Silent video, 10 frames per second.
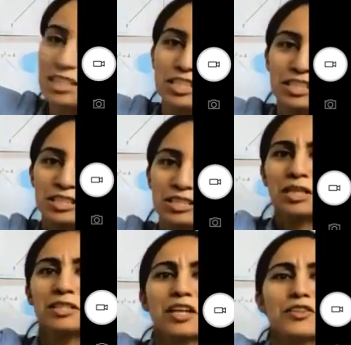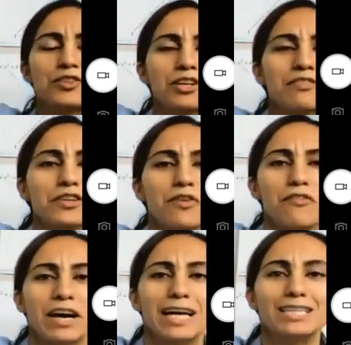dt, the derivative
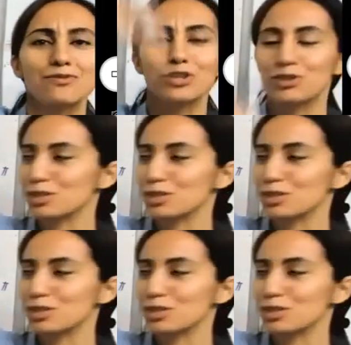of x with